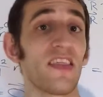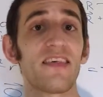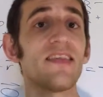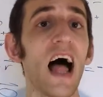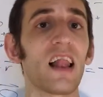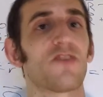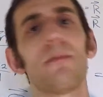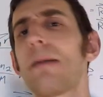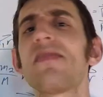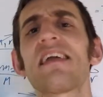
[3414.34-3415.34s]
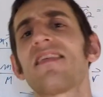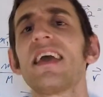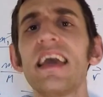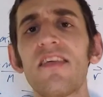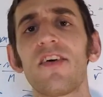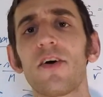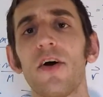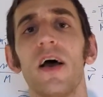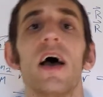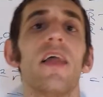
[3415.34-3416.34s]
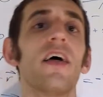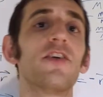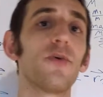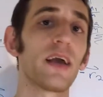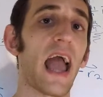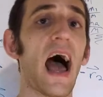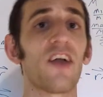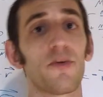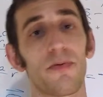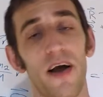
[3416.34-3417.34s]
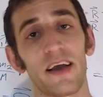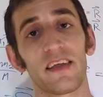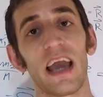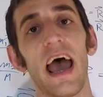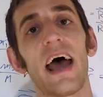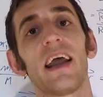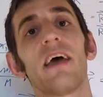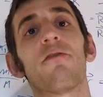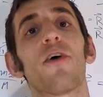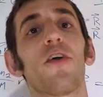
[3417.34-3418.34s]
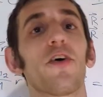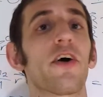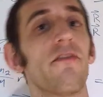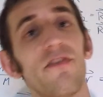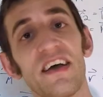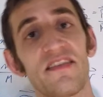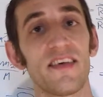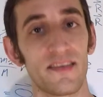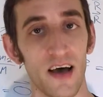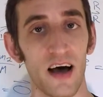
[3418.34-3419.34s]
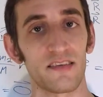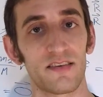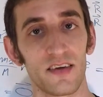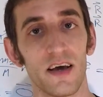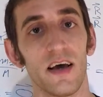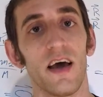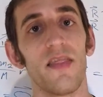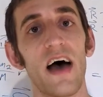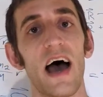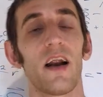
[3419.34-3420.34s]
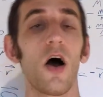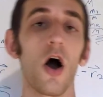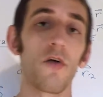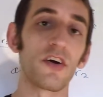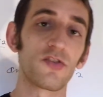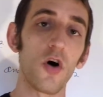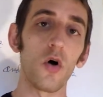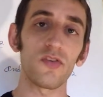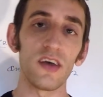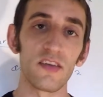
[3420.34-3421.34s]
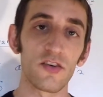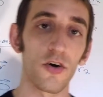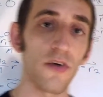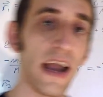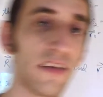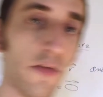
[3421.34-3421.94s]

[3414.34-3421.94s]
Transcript: this knowledge. Maybe that's easier than doing algebraically. And it further convinces us that our result is correct if